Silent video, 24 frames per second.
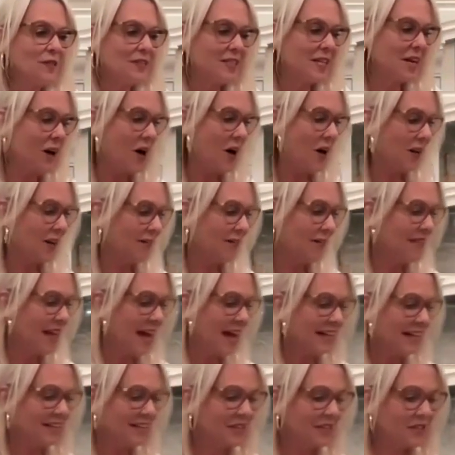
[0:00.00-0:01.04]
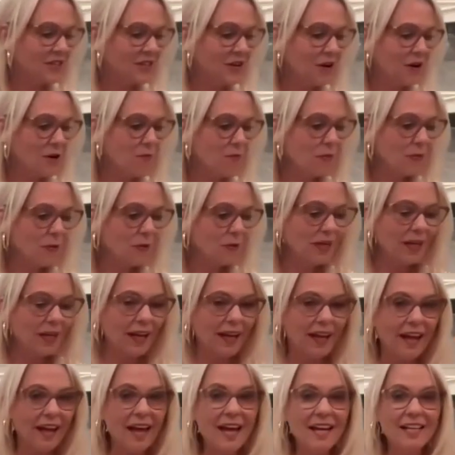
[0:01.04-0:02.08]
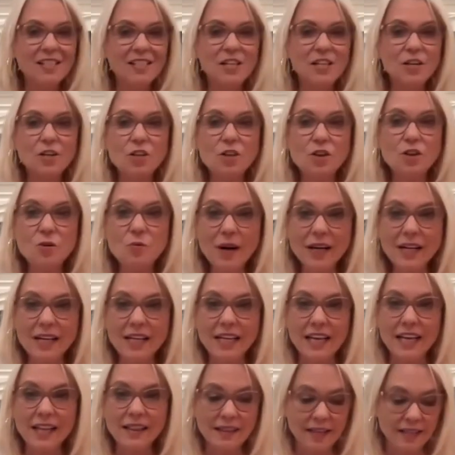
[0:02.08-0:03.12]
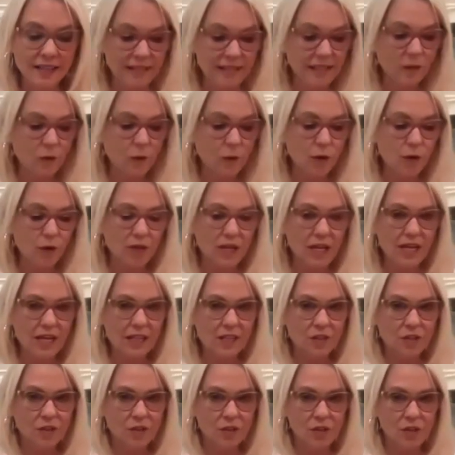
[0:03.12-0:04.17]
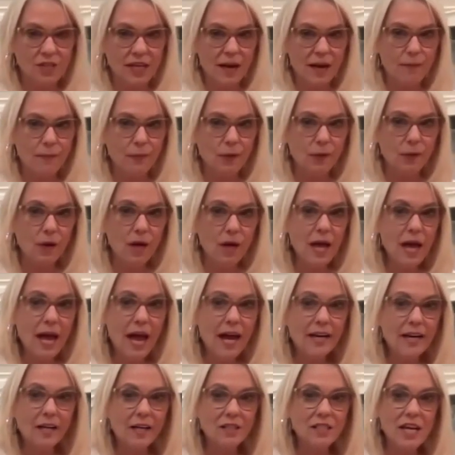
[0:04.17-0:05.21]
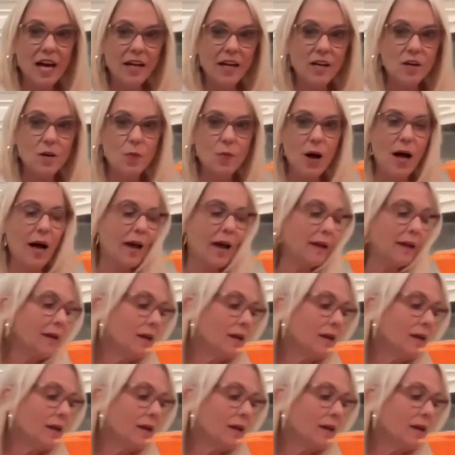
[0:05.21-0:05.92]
see all of that is so pretty. So you want to get this ordered in as your sample, and I'll tell you why.